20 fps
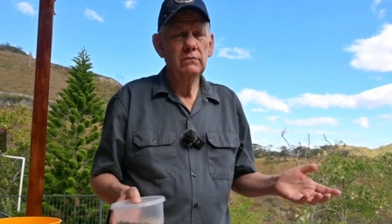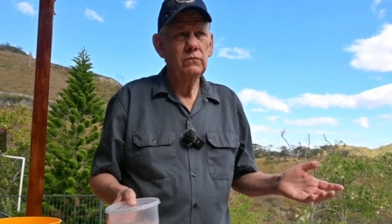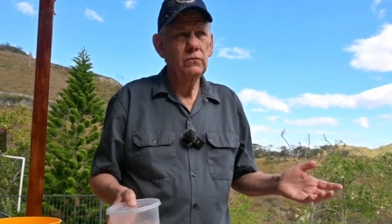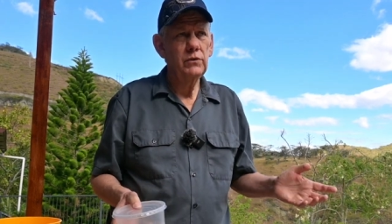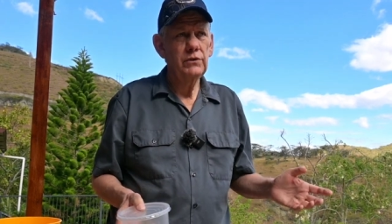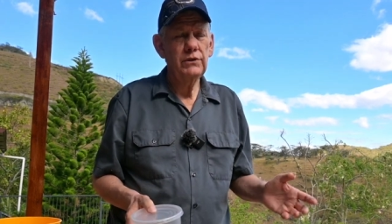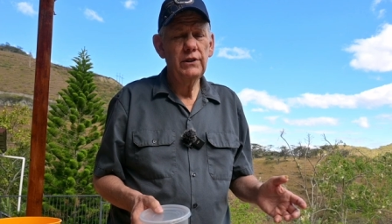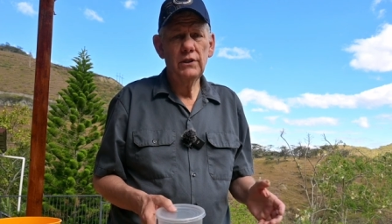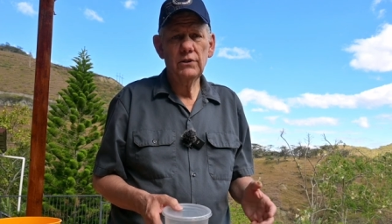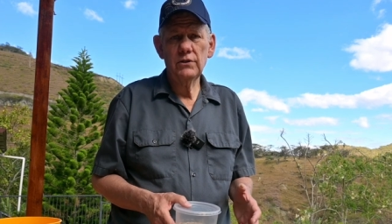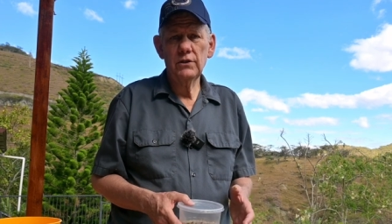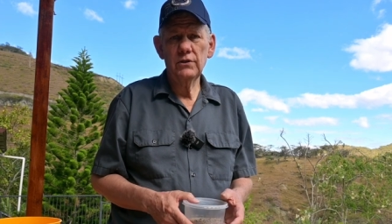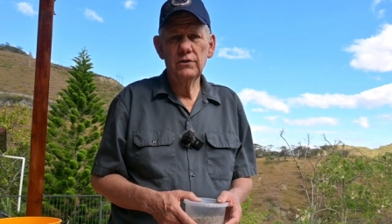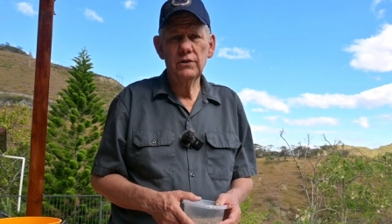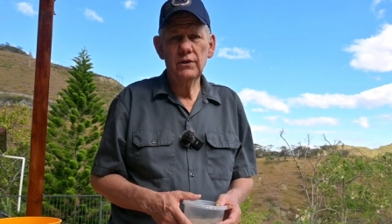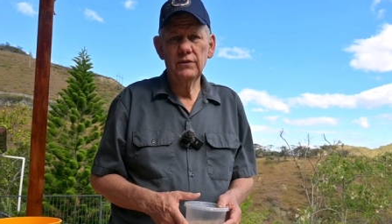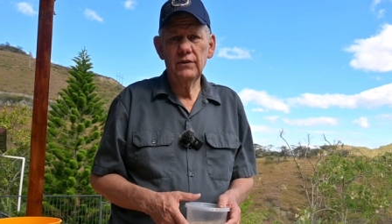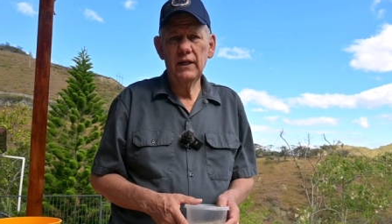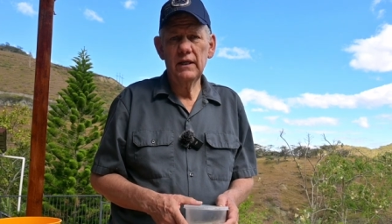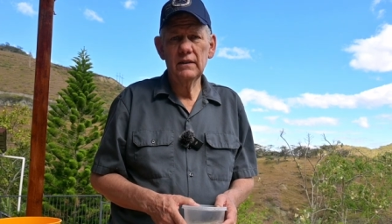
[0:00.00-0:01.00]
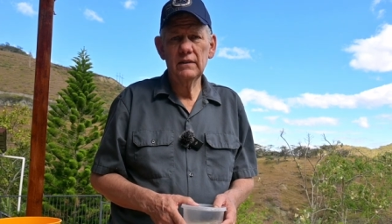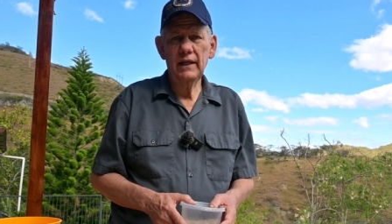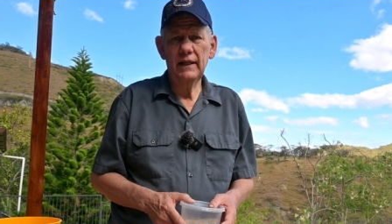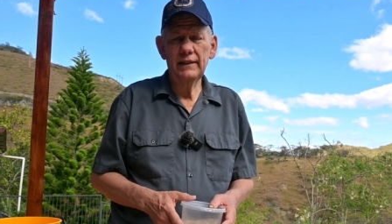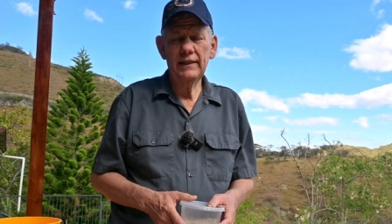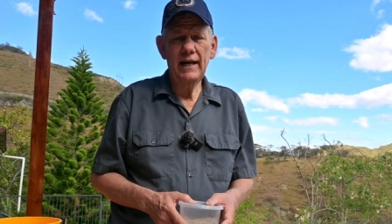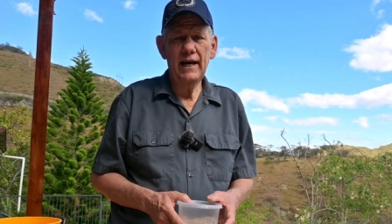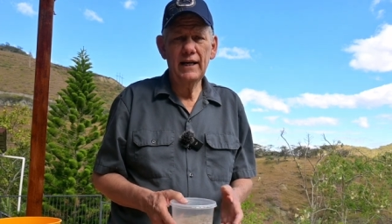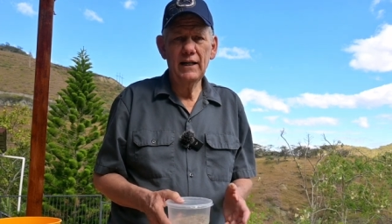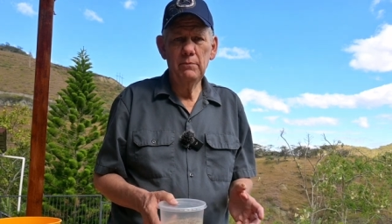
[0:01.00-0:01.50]
resistant to things
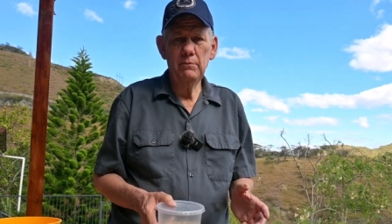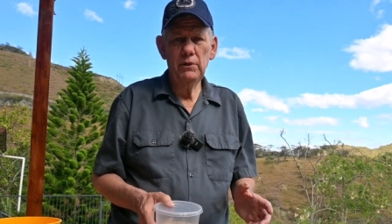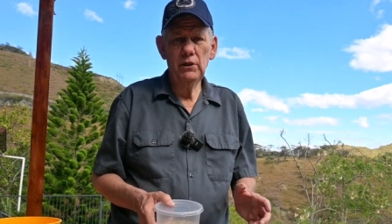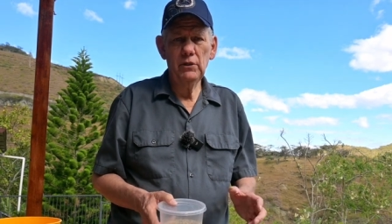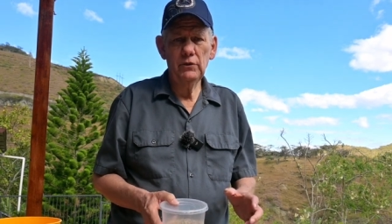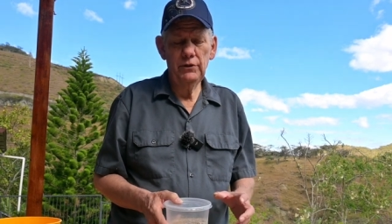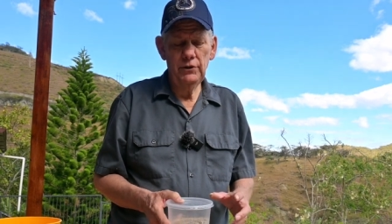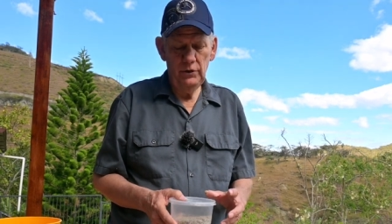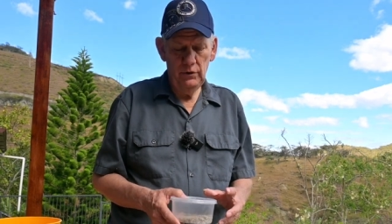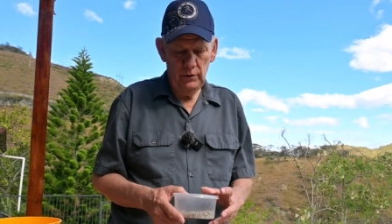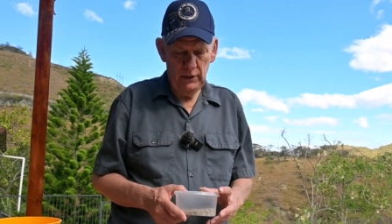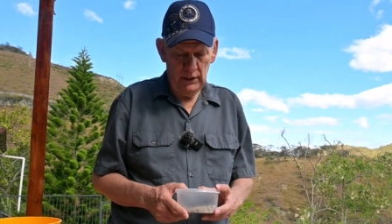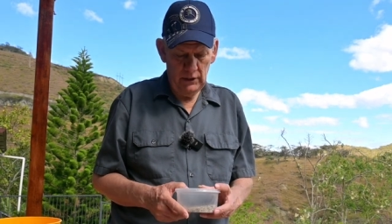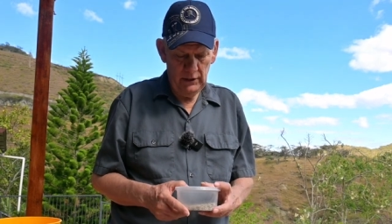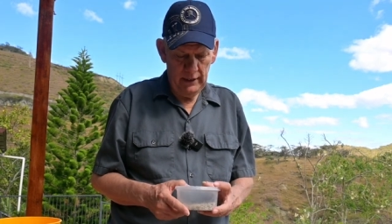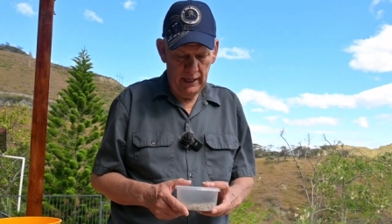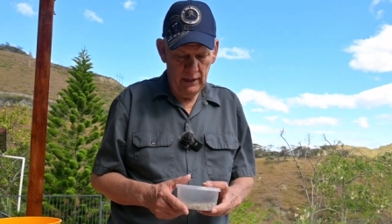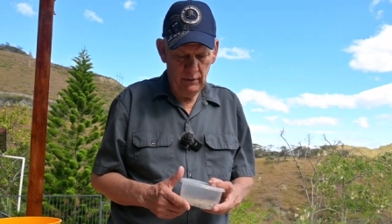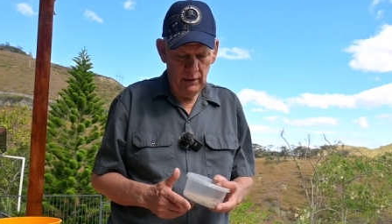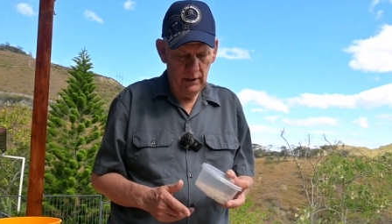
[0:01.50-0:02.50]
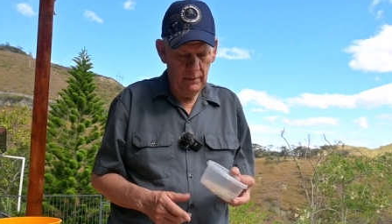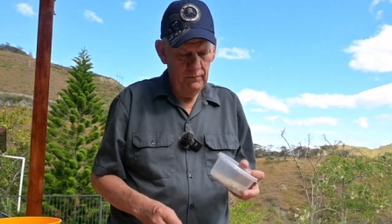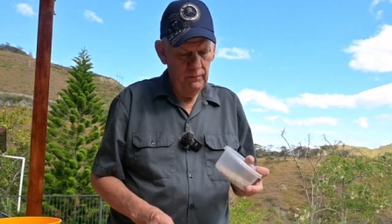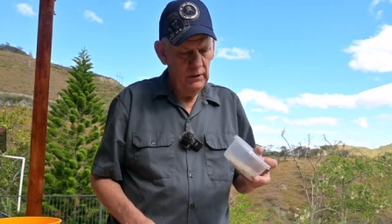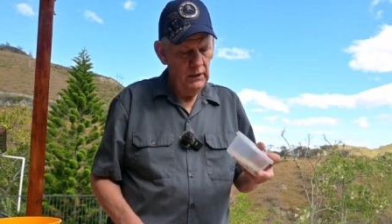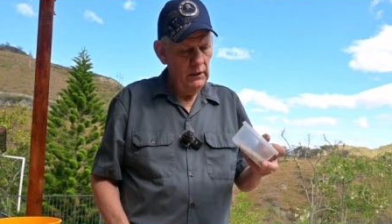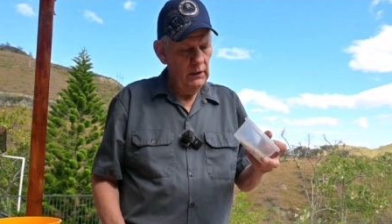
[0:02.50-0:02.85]
like downy mildew, etc.